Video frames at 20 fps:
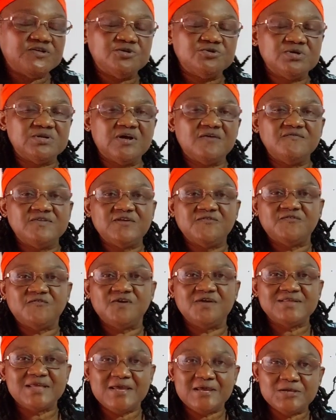children of
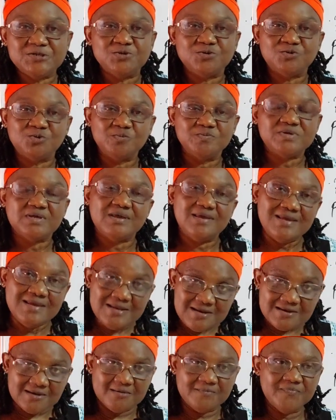different age groups
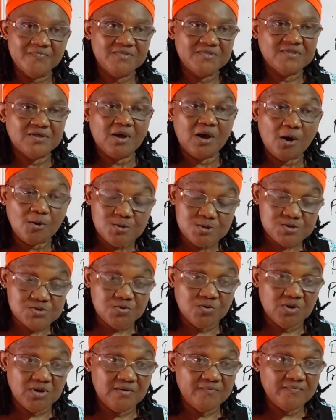in the
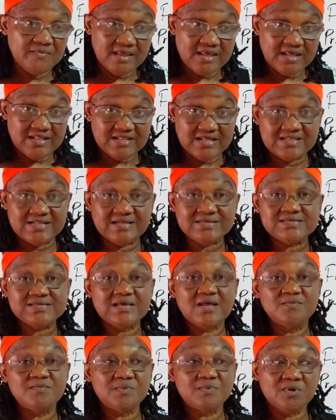household, then that
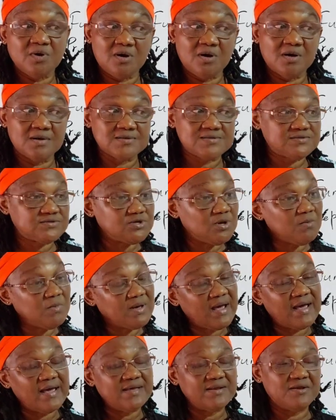can cause some
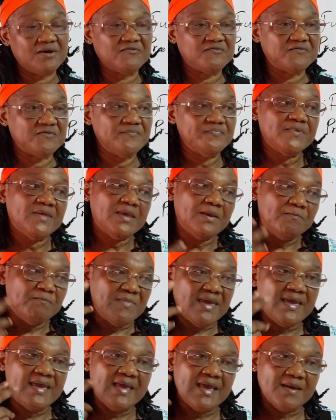kind of
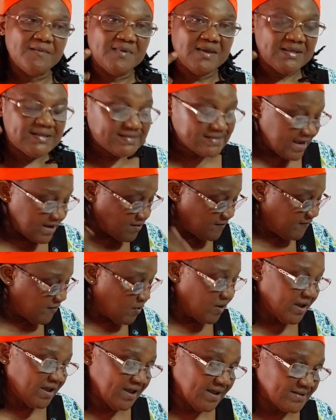mayhem inside of
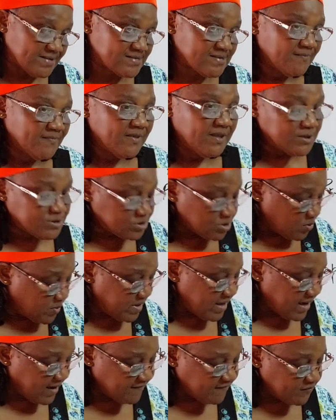our heads. So
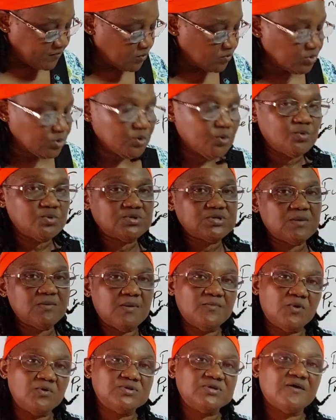we have to do some
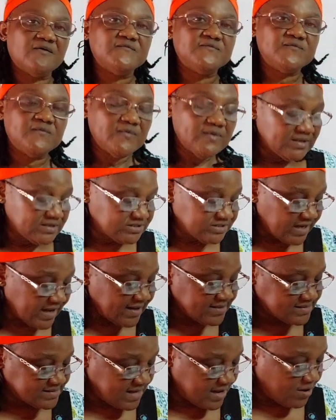amount of
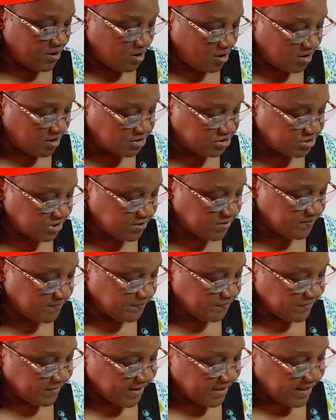child psychology.
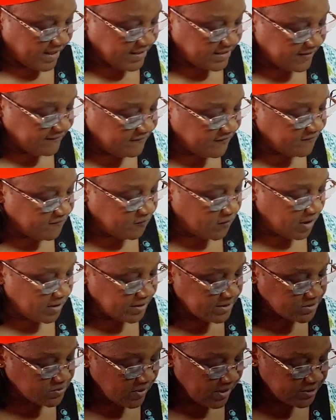The fifth one
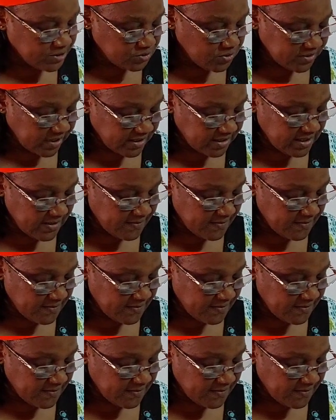is to ensure that the